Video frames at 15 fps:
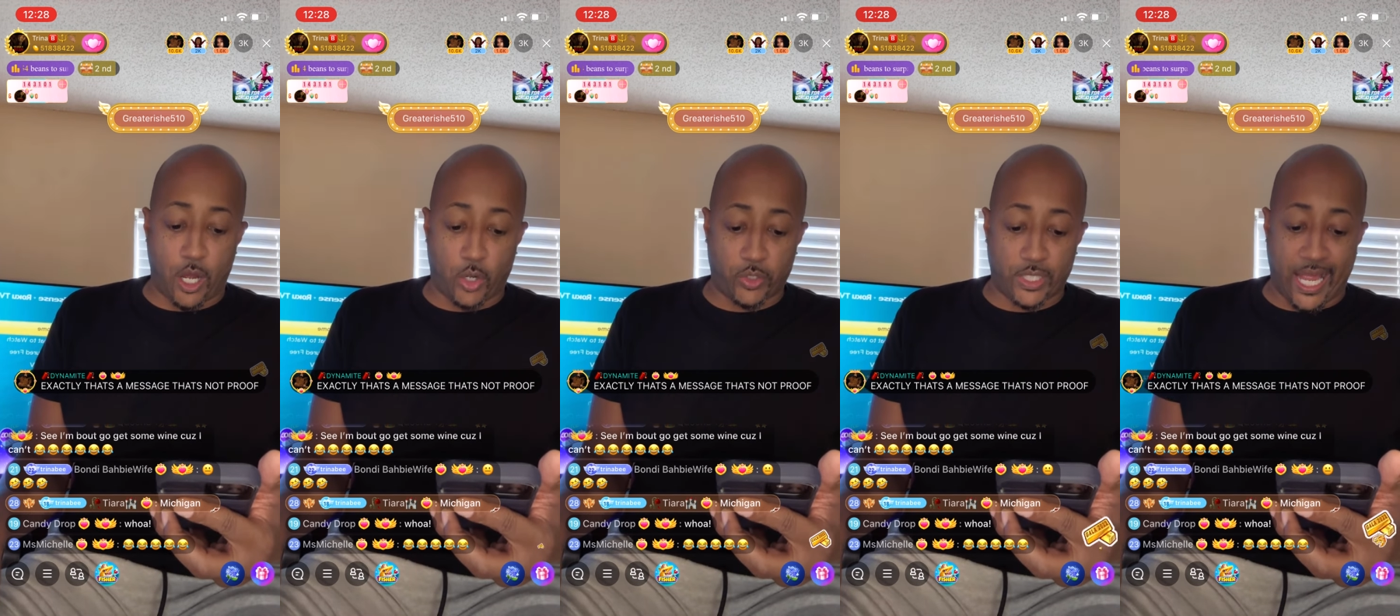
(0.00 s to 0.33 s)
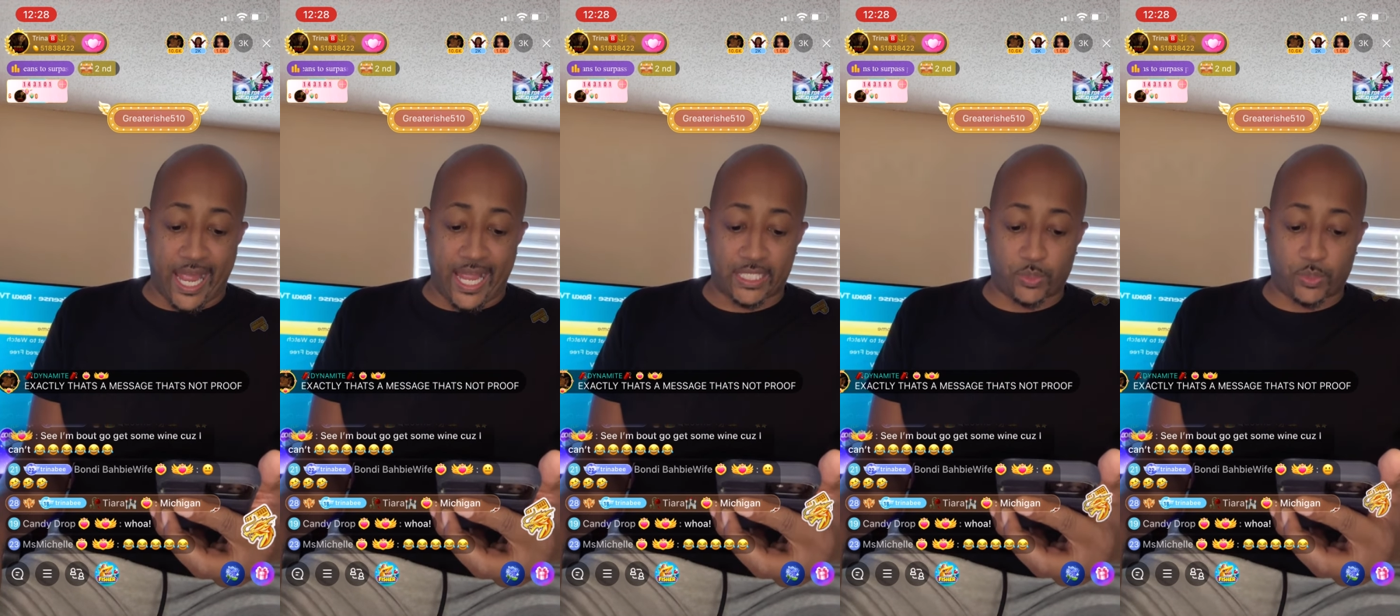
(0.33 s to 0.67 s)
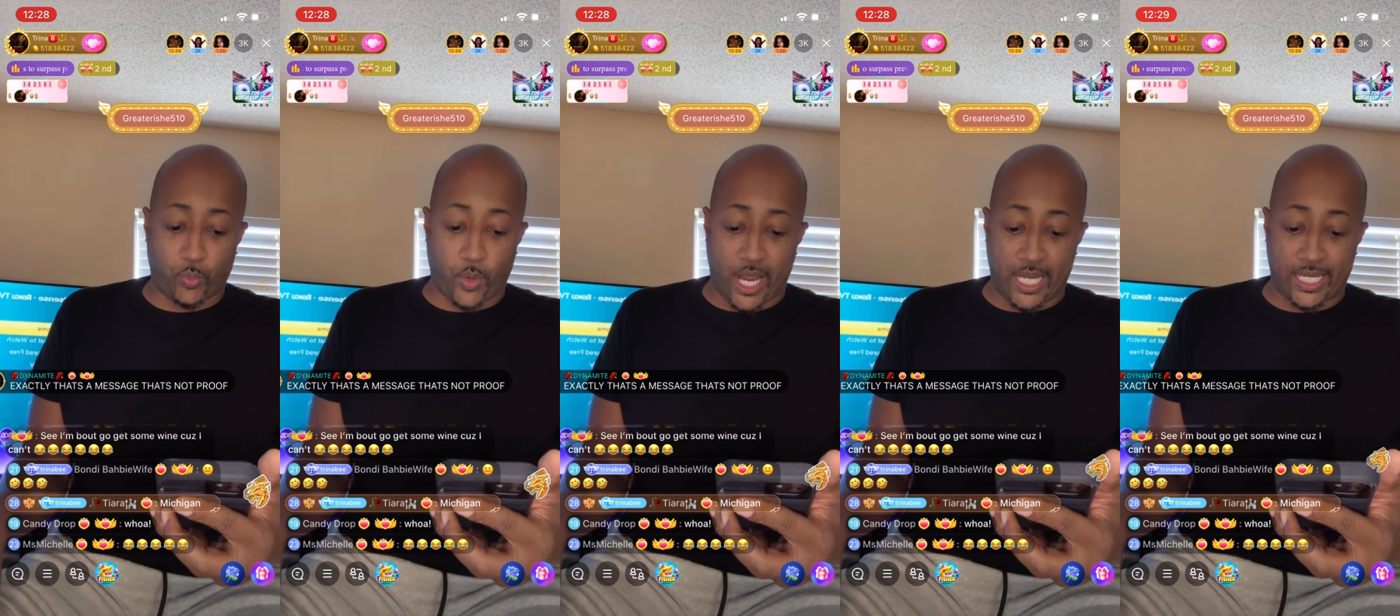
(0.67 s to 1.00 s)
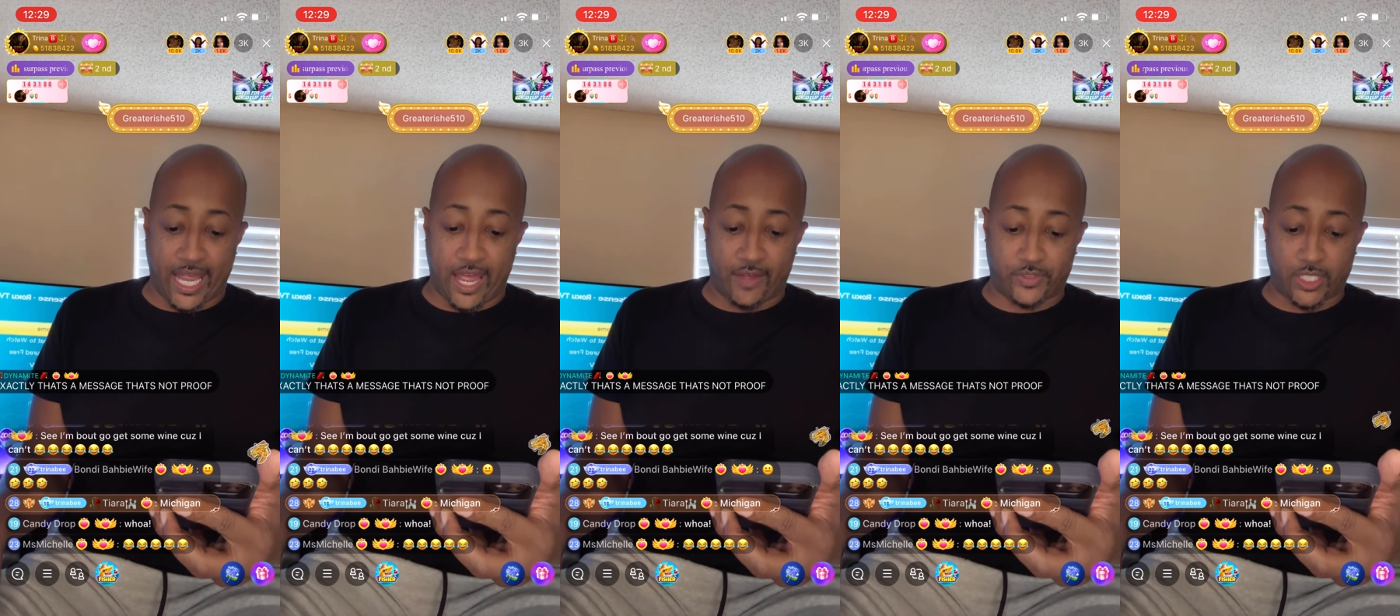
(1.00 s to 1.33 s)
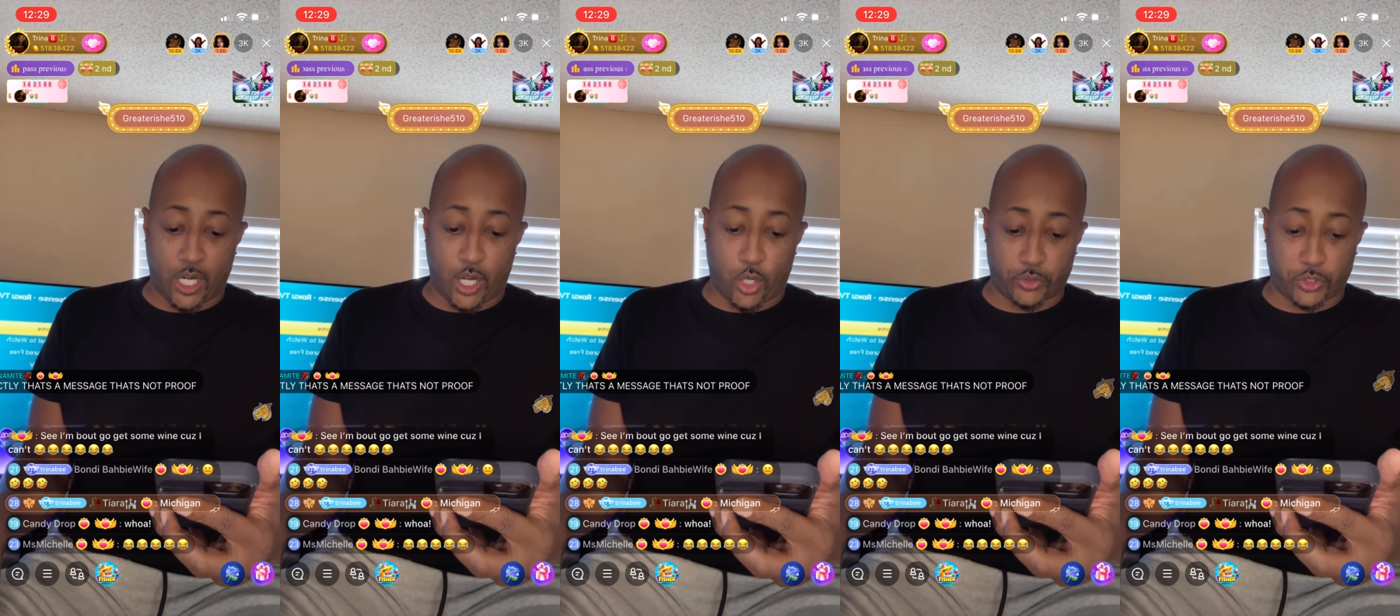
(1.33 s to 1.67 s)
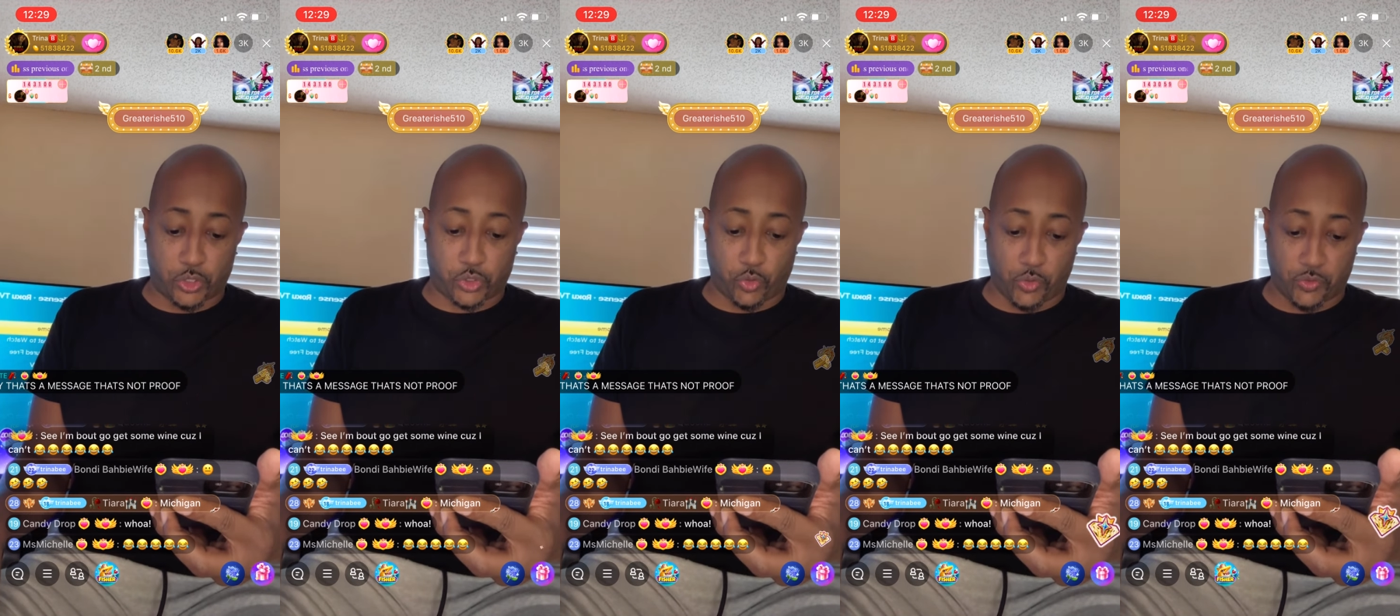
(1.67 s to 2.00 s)
older as well as the
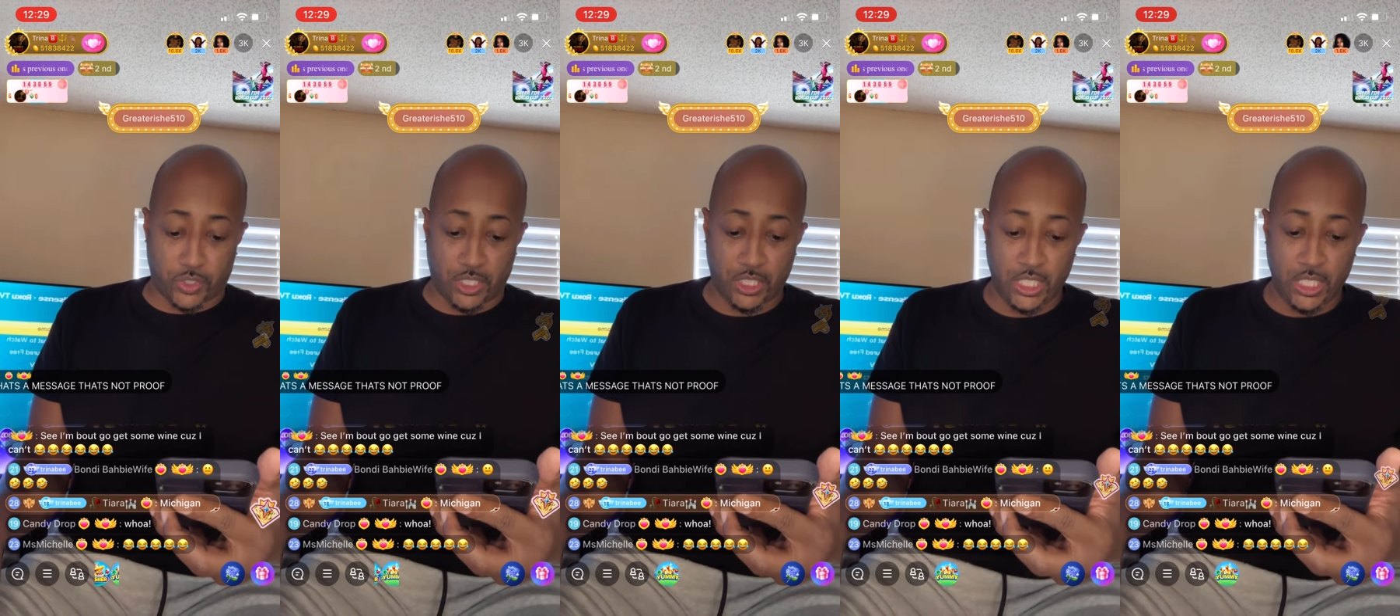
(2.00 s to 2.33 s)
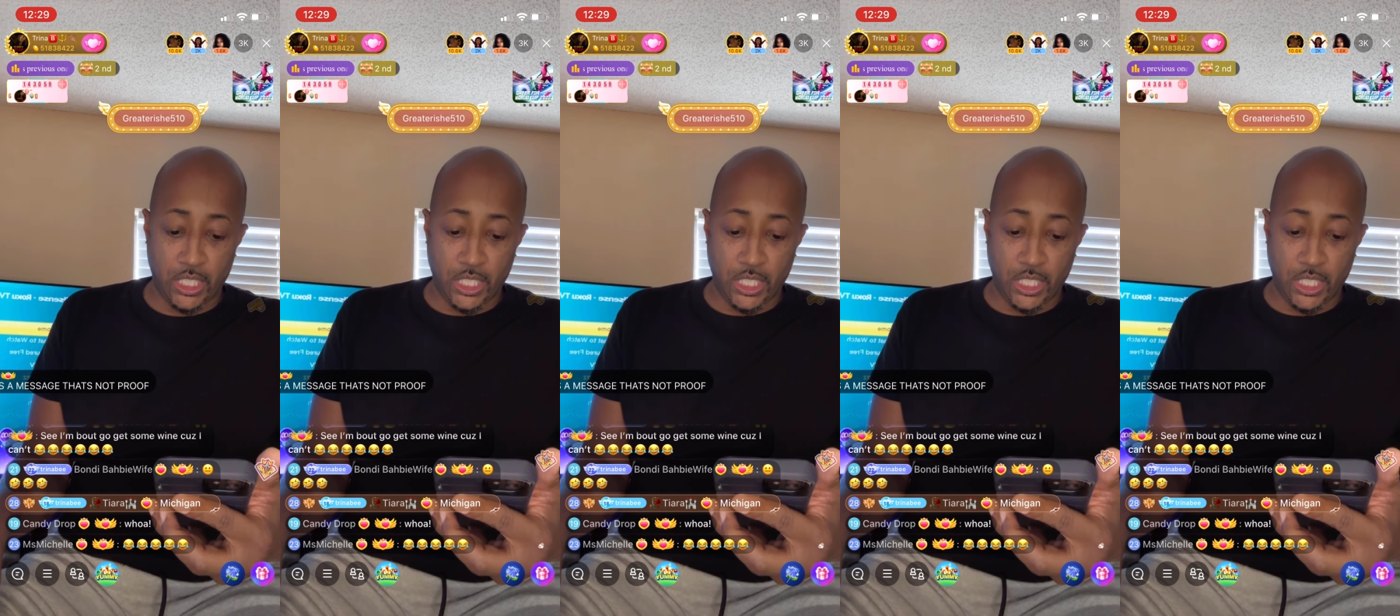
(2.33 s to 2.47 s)
older children